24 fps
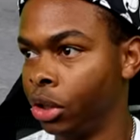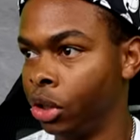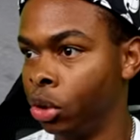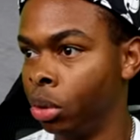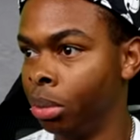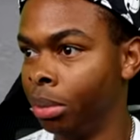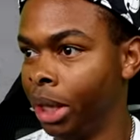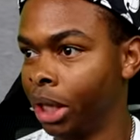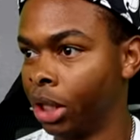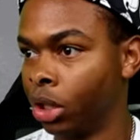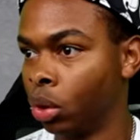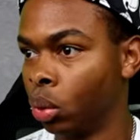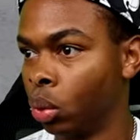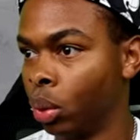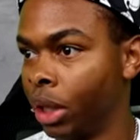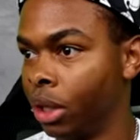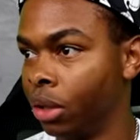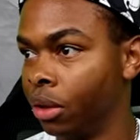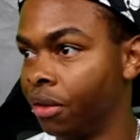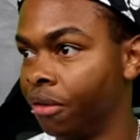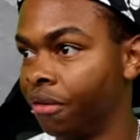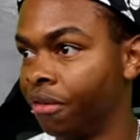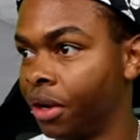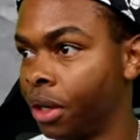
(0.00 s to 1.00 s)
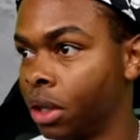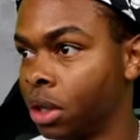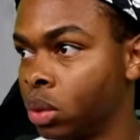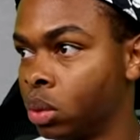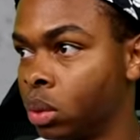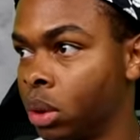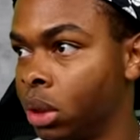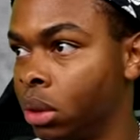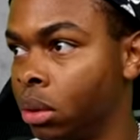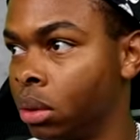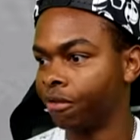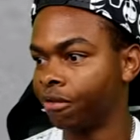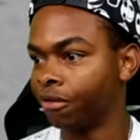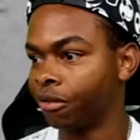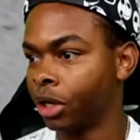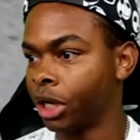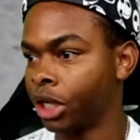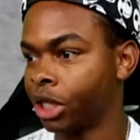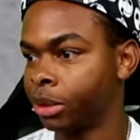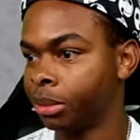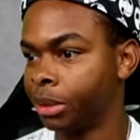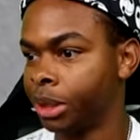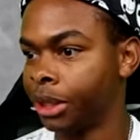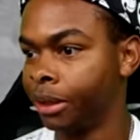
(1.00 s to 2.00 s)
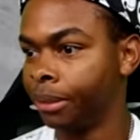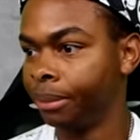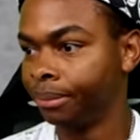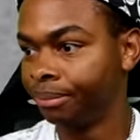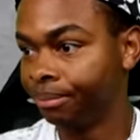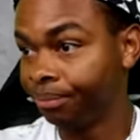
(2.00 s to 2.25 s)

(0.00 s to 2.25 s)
You make your way to the Ferris wheel, freshman.